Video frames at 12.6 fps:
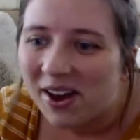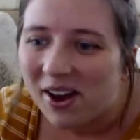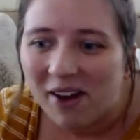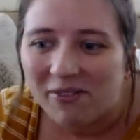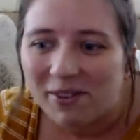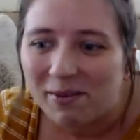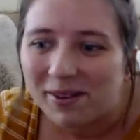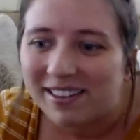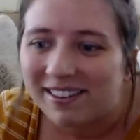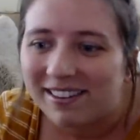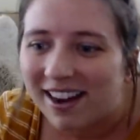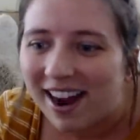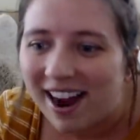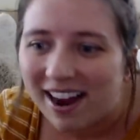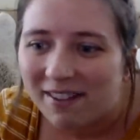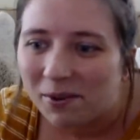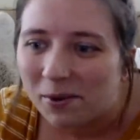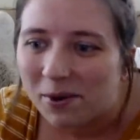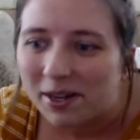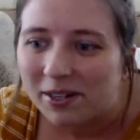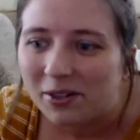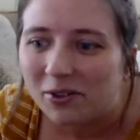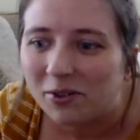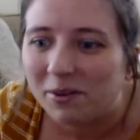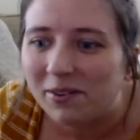Coffee please said hi everyone.
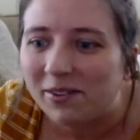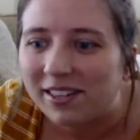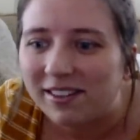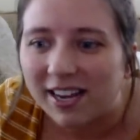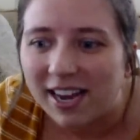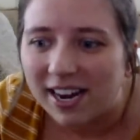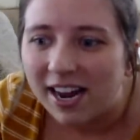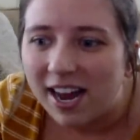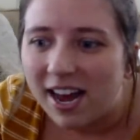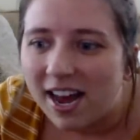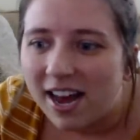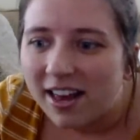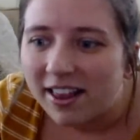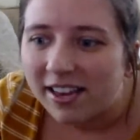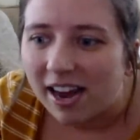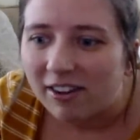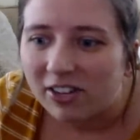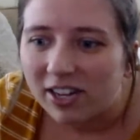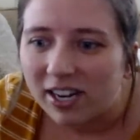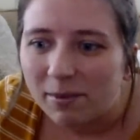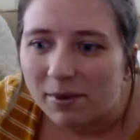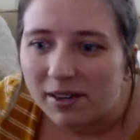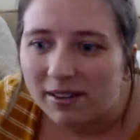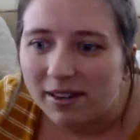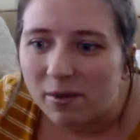Tools McPhee said the couch setup
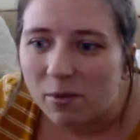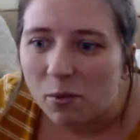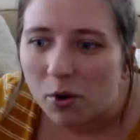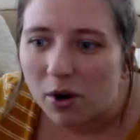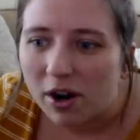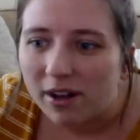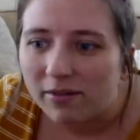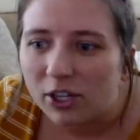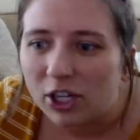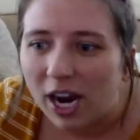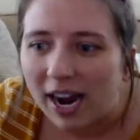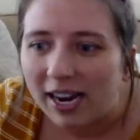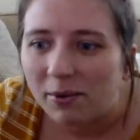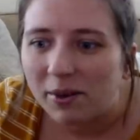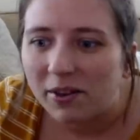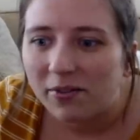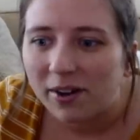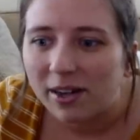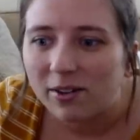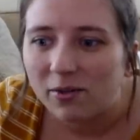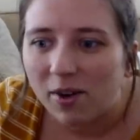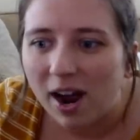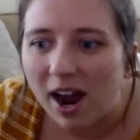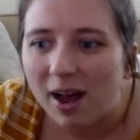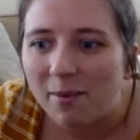is even more of a chatting with friends
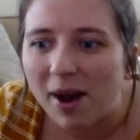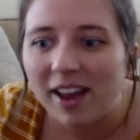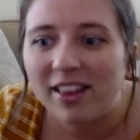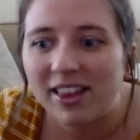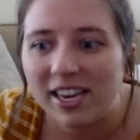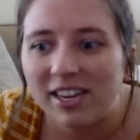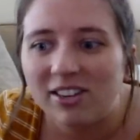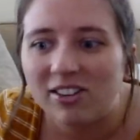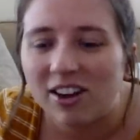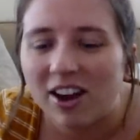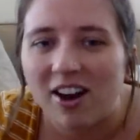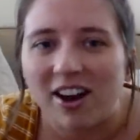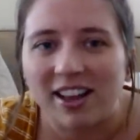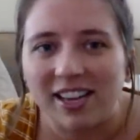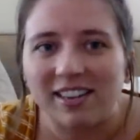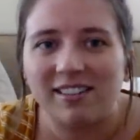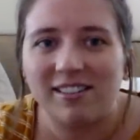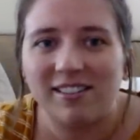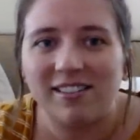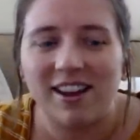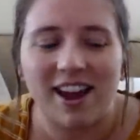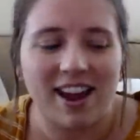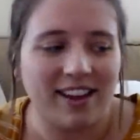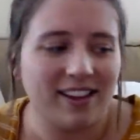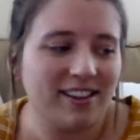vibe. I think so. I think it's
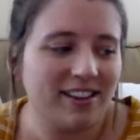like,